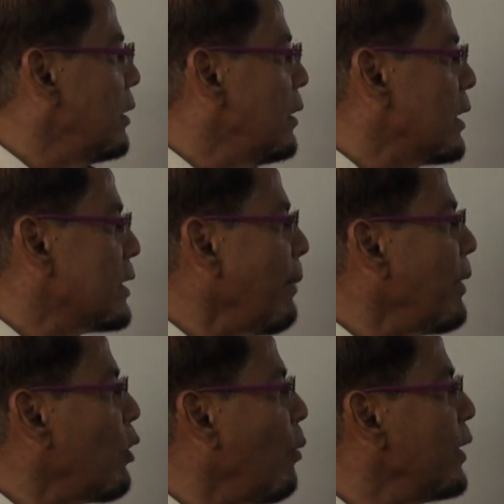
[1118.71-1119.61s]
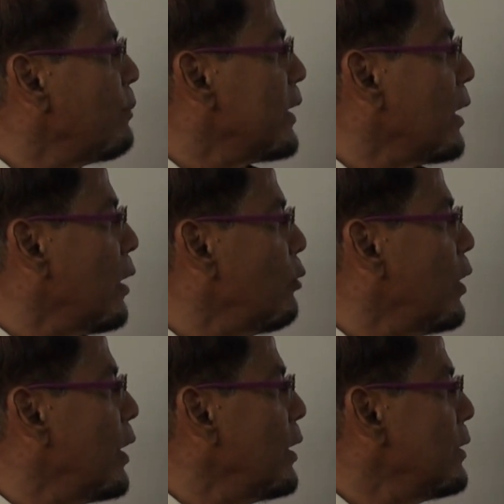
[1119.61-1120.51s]
the subatomic particle
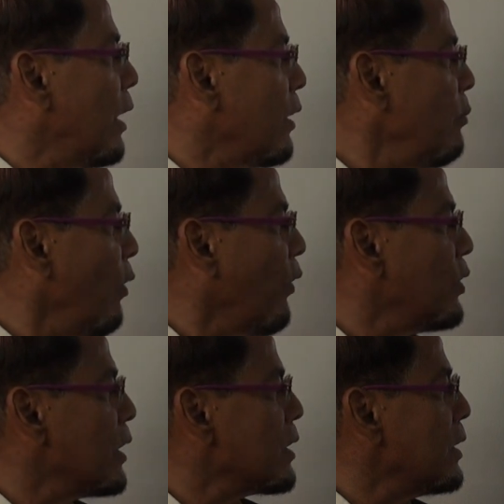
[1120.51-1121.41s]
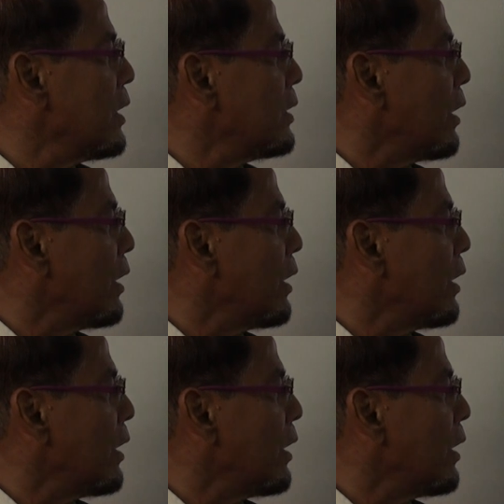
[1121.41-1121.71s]
world, the realm of consciousness,